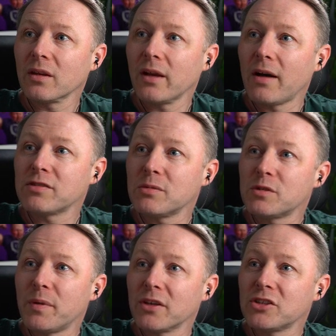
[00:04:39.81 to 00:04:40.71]
Have some
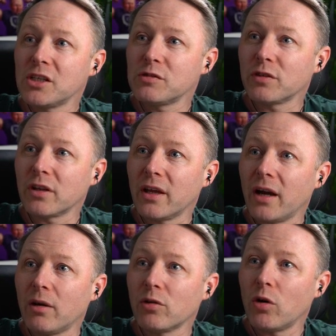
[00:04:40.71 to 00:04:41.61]
spare change for the
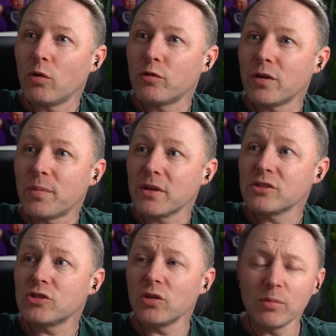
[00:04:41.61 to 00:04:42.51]
alcohol-free beers.
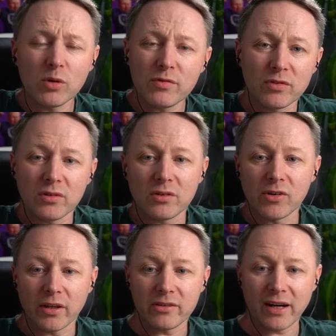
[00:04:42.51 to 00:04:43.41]
Do you know I'm not even
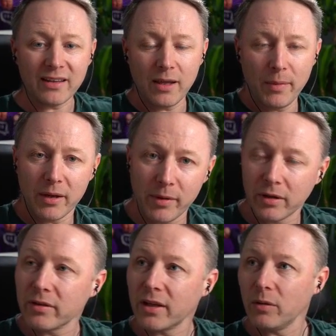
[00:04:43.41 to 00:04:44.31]
really drinking them anymore?
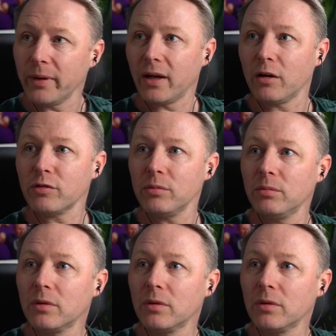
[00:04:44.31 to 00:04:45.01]
Kind of went after them.